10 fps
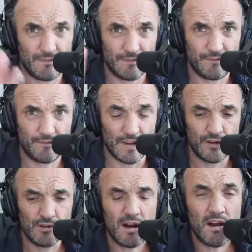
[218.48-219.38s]
if you
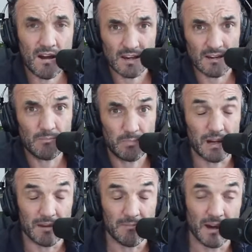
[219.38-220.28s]
can't
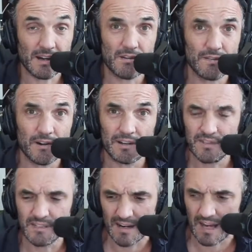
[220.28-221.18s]
buy a microphone, if you
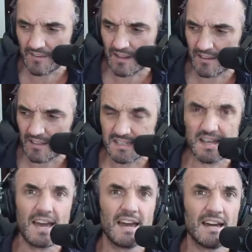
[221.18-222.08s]
don't have anything to
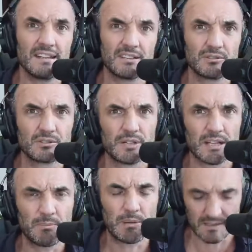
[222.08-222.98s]
hand and you're doing
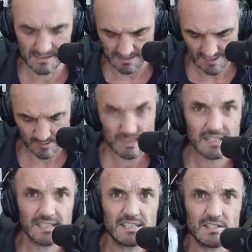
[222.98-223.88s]
a podcast, well, at
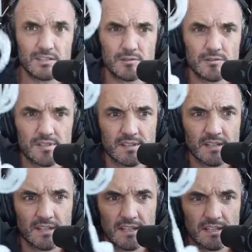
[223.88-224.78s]
least use
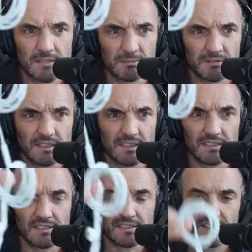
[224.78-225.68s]
some of
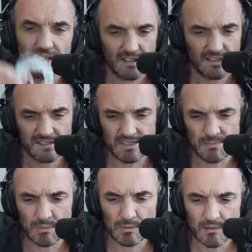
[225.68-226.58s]
these
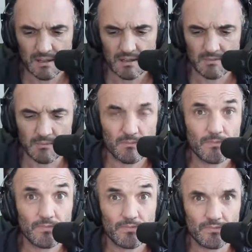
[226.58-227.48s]
simple
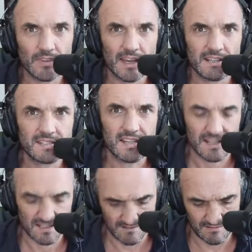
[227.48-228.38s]

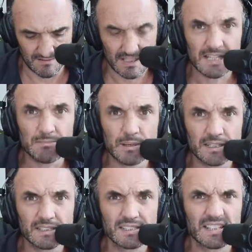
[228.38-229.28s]
headset
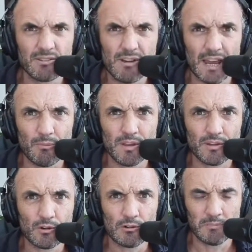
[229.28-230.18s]
earbuds that you get with
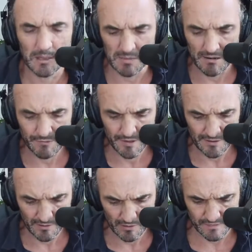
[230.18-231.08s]
your mobile
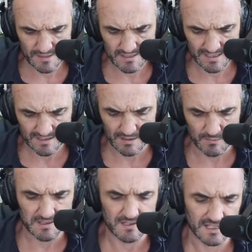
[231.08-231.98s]
phone. Obviously, the
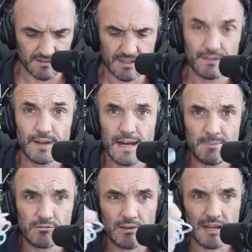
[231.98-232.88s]
ones that you get for
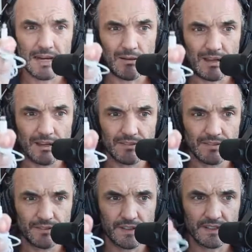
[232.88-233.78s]
Apple now have the
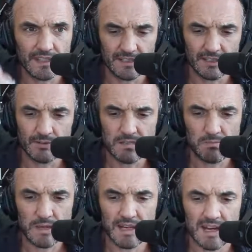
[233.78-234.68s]
funny
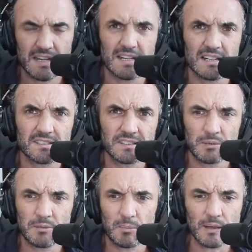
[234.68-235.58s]
USB ending, so they
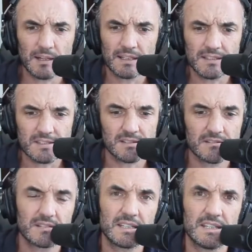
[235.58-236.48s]
won't plug
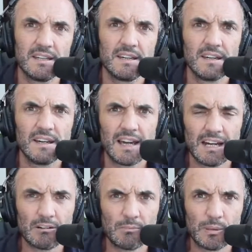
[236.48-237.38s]
into the
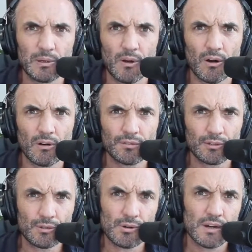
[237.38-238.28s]
output of
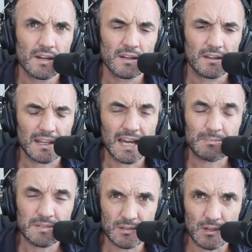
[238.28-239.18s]
your
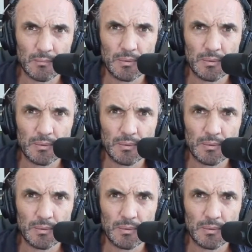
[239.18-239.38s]
laptop